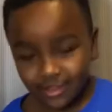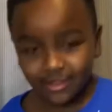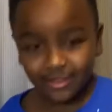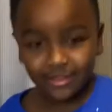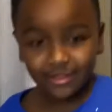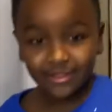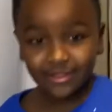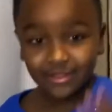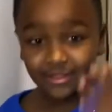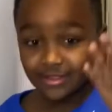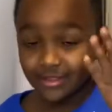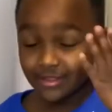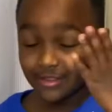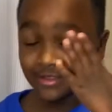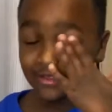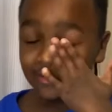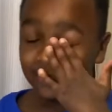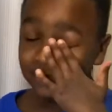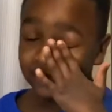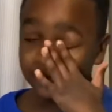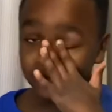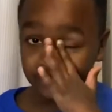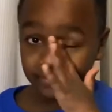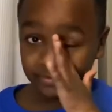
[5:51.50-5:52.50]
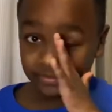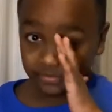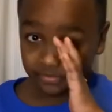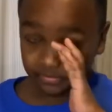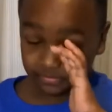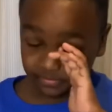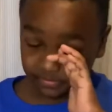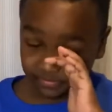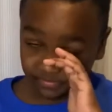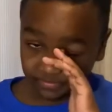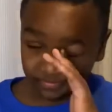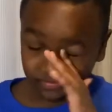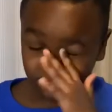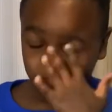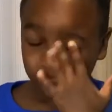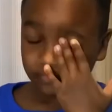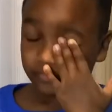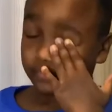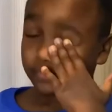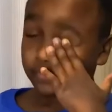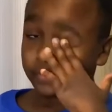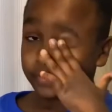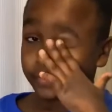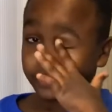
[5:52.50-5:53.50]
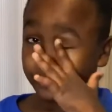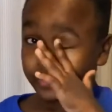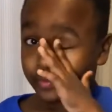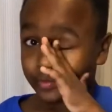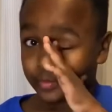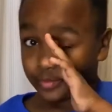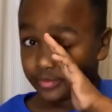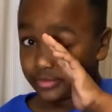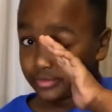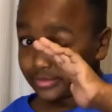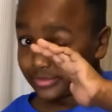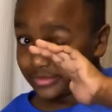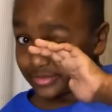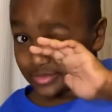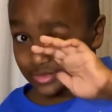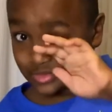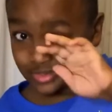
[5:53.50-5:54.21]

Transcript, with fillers: If you guys like the merch, let us know. Comment.